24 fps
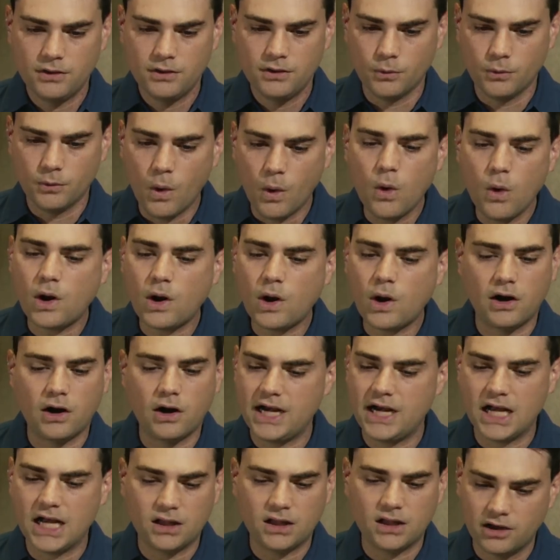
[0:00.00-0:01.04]
The woke are
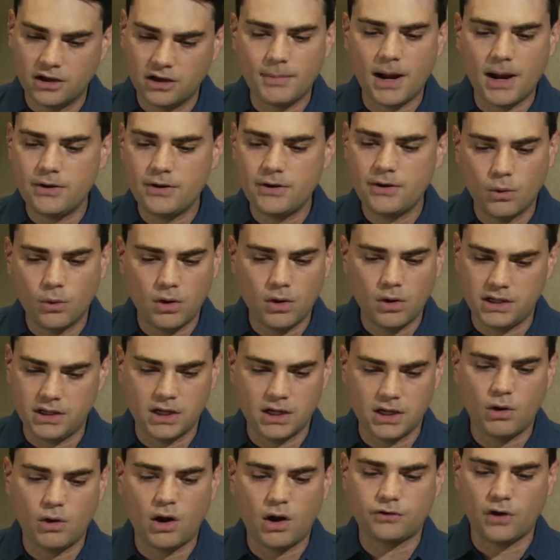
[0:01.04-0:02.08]
in a clear minority
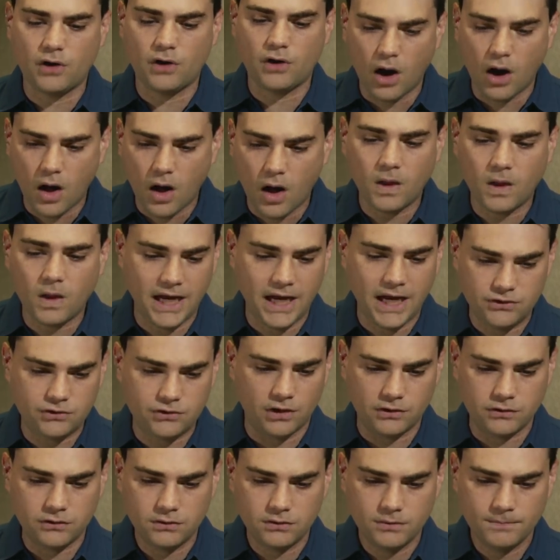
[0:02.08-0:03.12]
across all
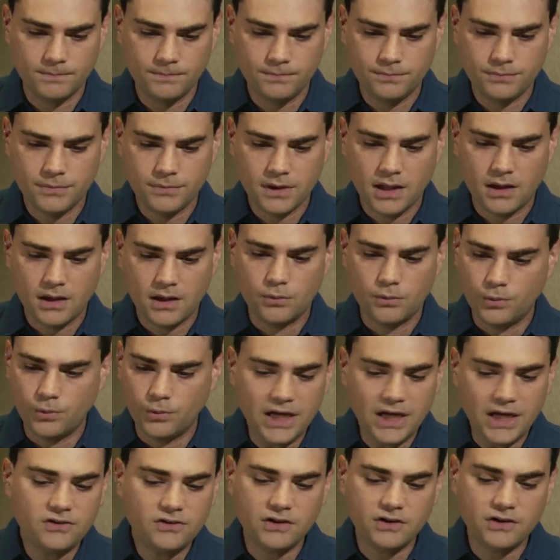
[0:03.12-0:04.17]
ages.
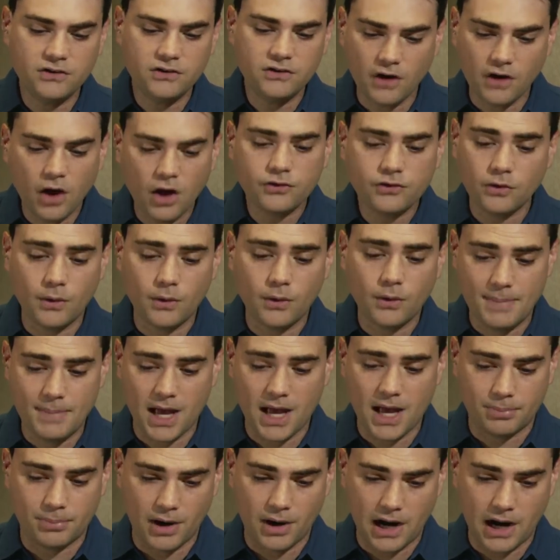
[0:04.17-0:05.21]
Race is also a
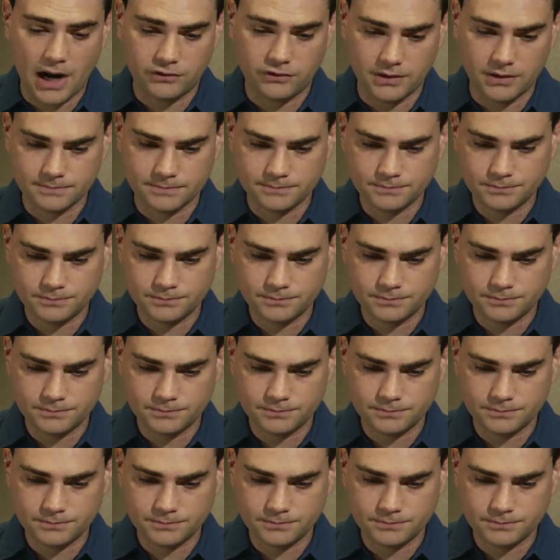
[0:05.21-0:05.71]
bad proxy.